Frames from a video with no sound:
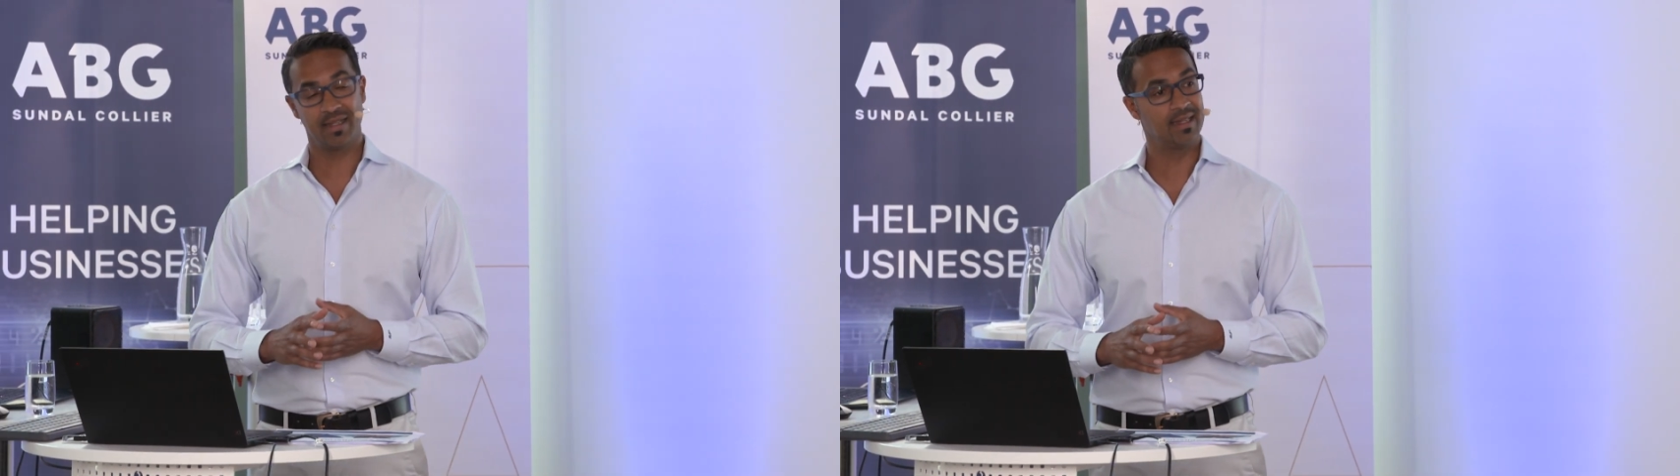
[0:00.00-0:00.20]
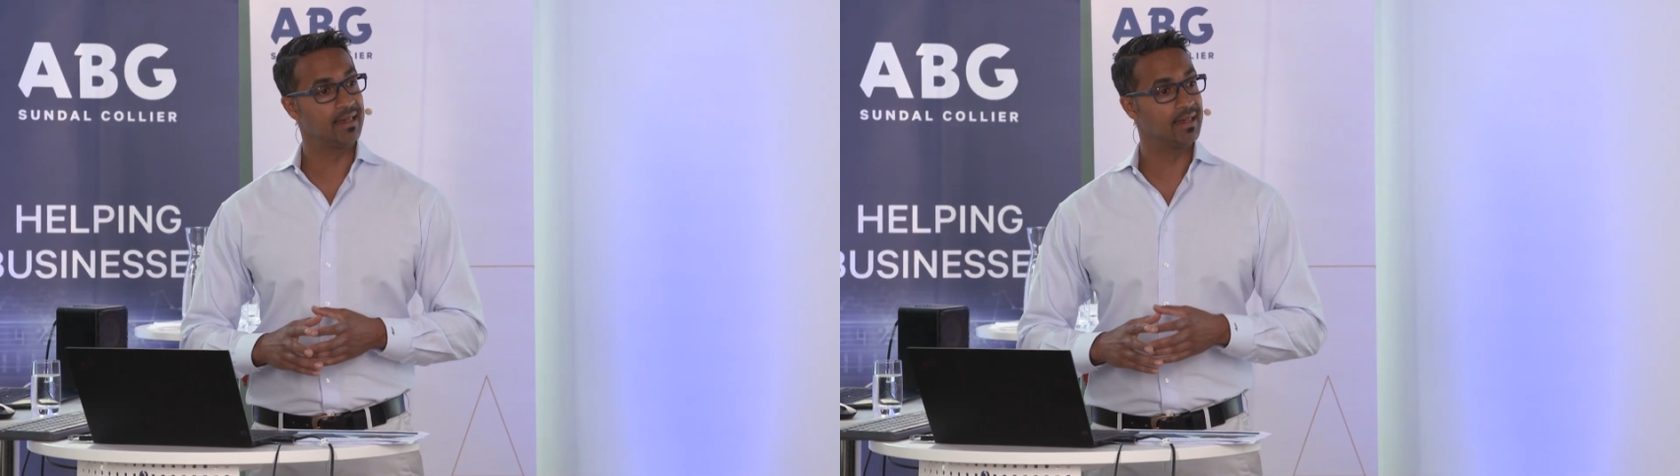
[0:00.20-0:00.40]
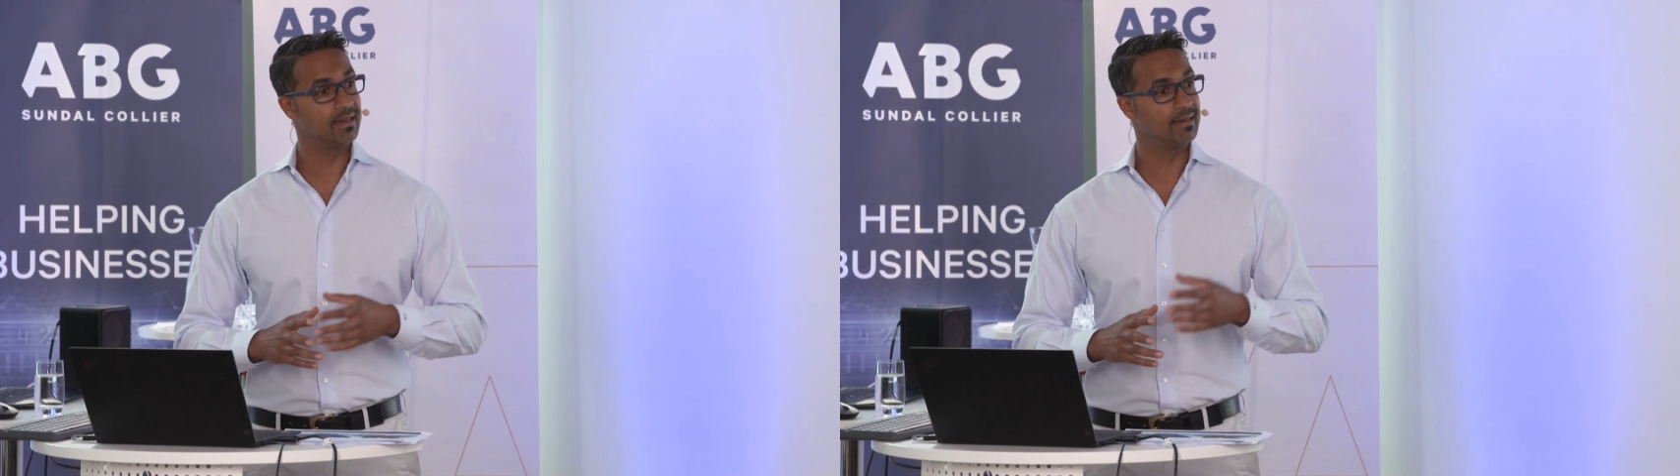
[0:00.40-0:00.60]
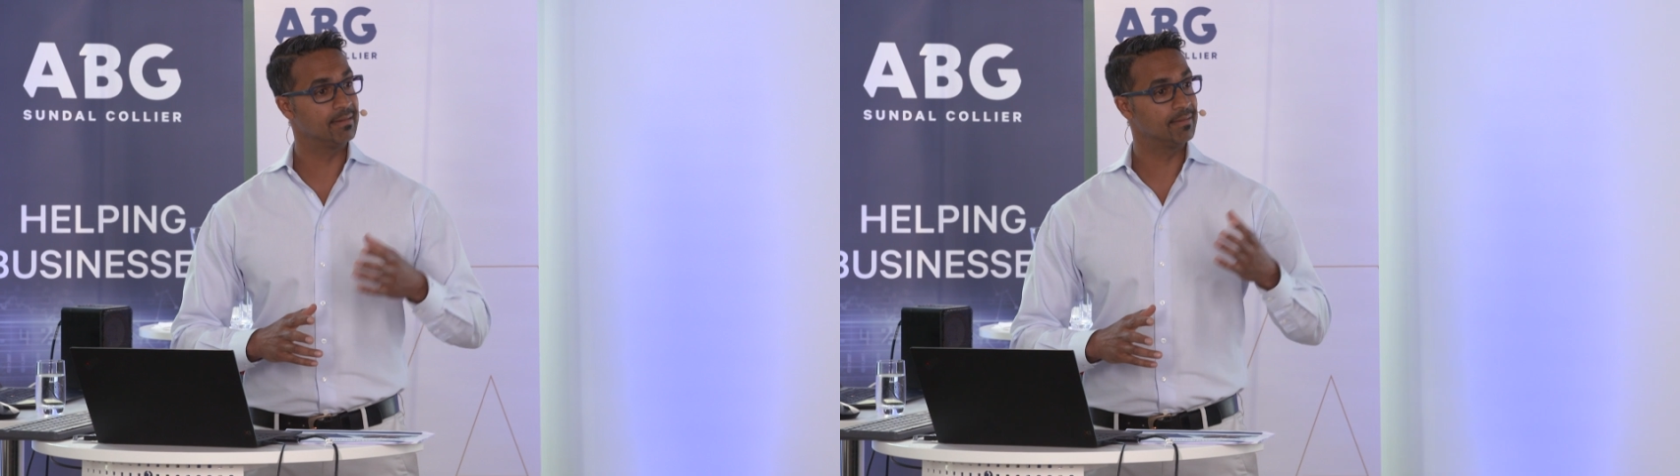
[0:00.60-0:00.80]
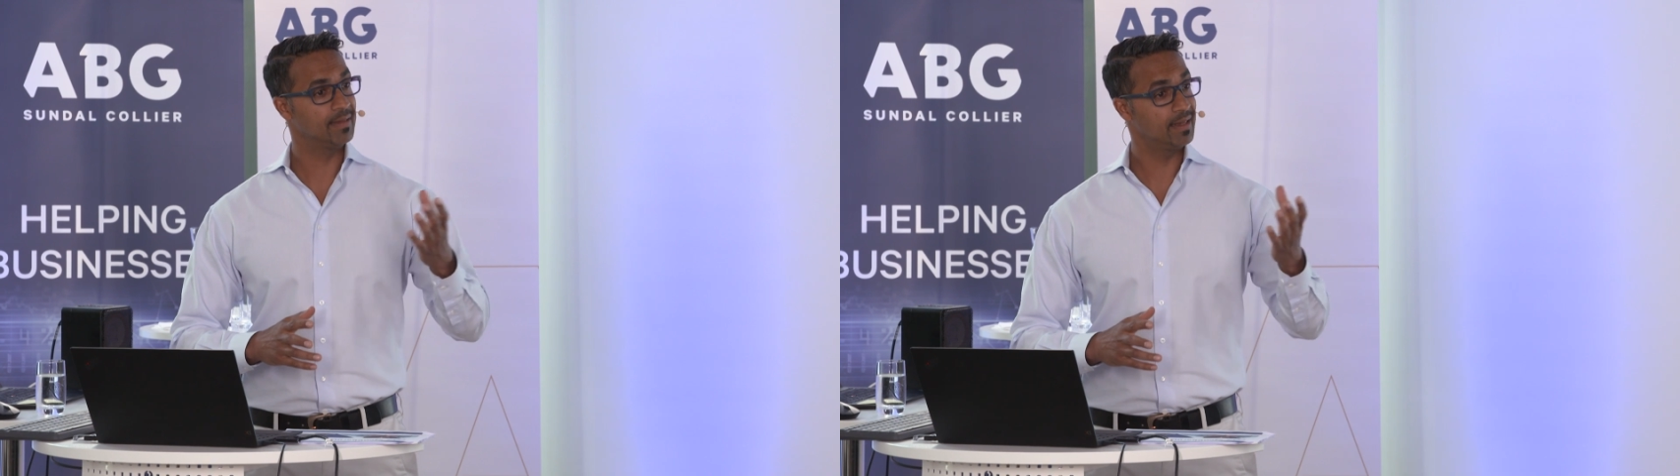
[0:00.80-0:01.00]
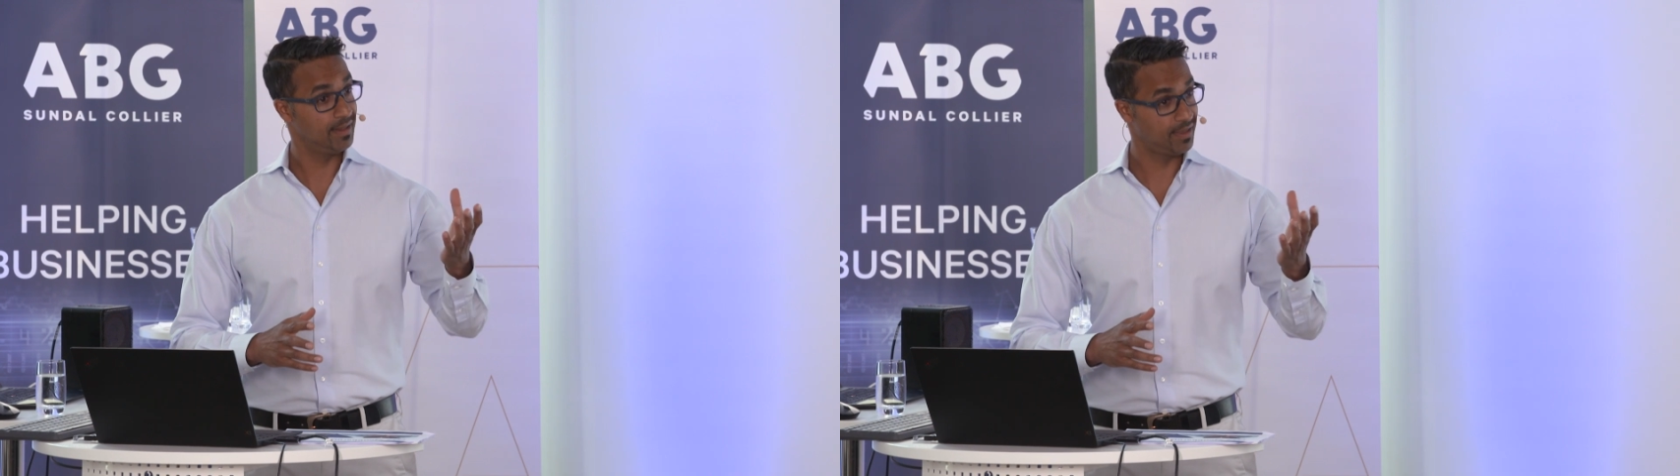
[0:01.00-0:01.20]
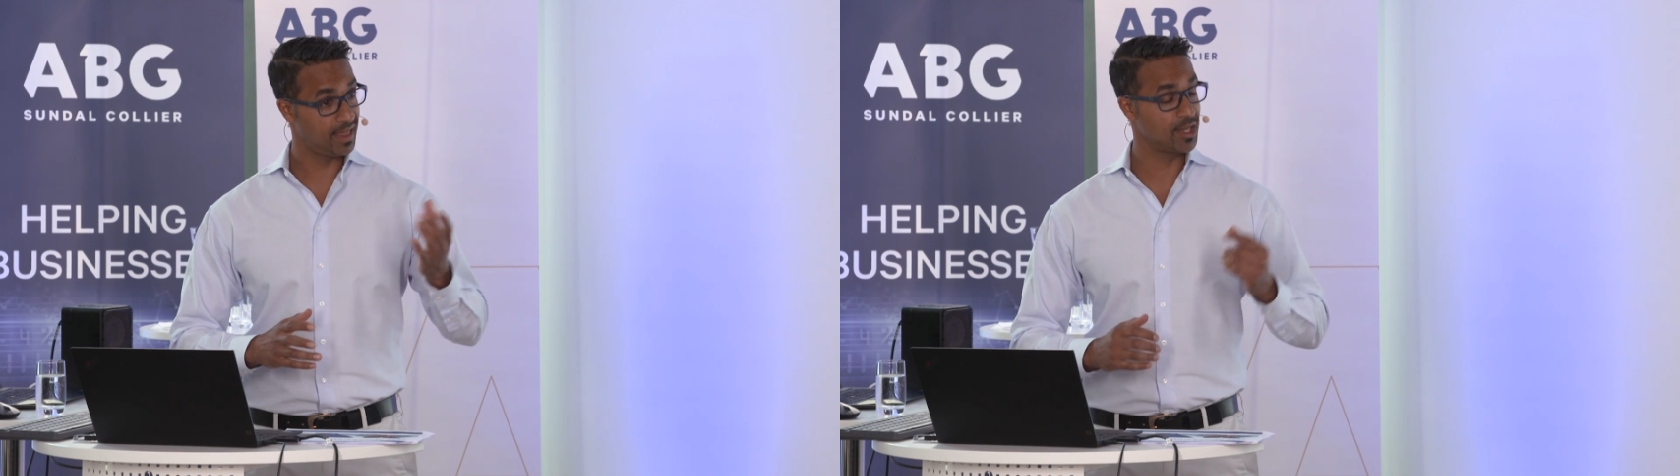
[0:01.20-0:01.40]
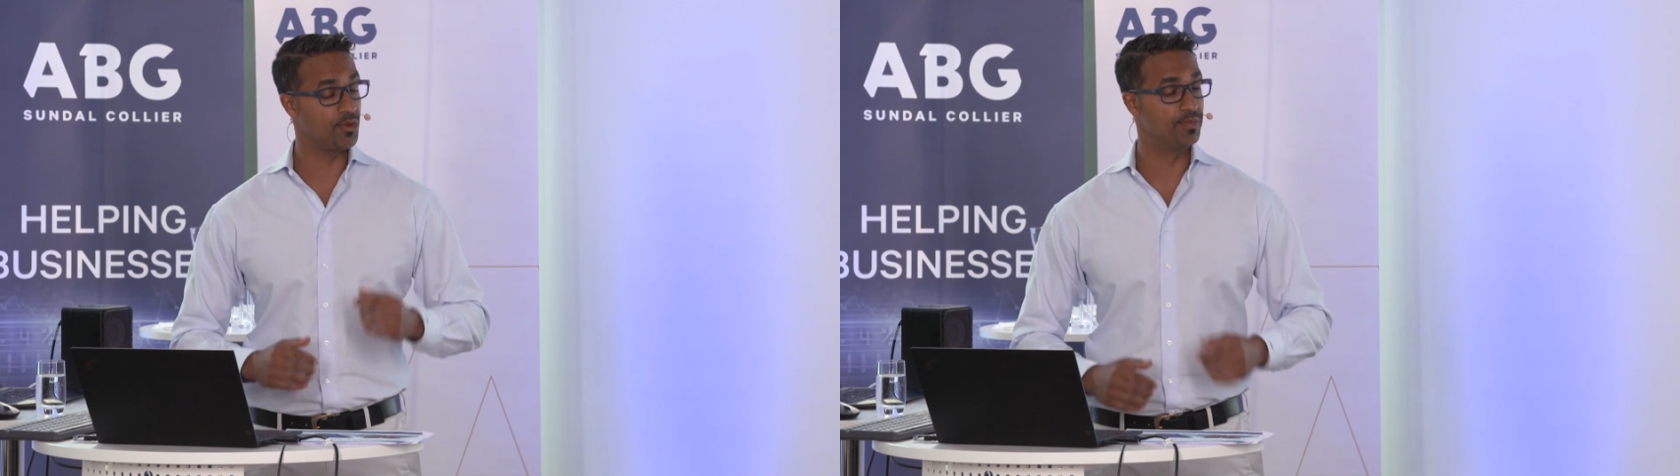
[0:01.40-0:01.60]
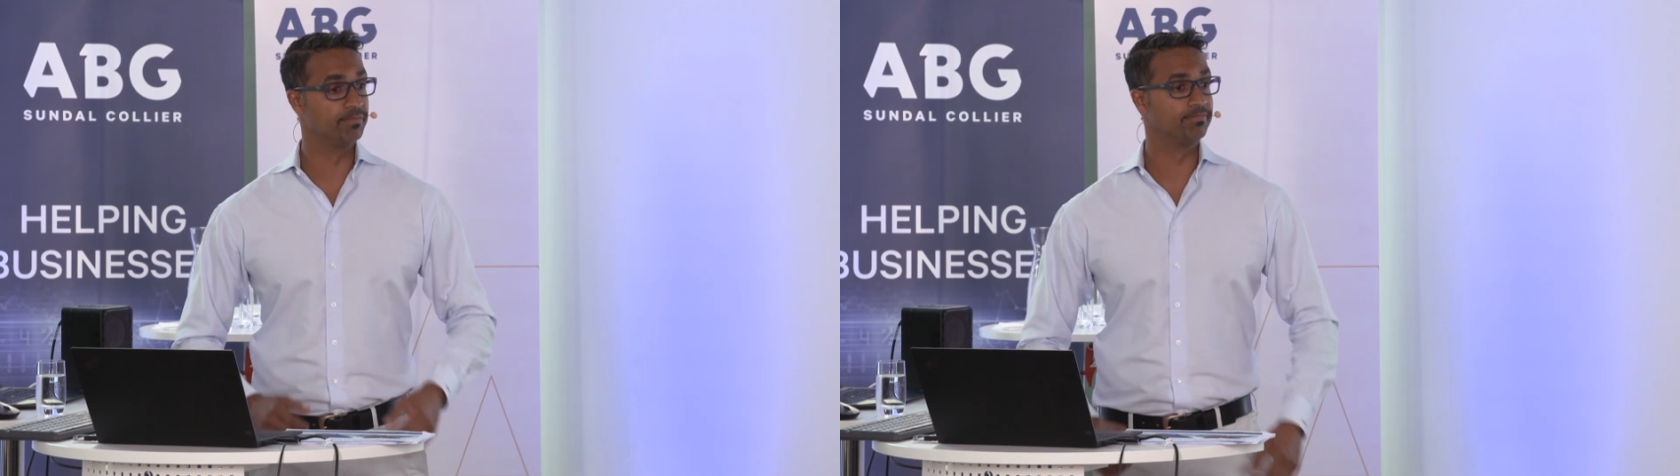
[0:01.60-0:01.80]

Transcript: and thank you.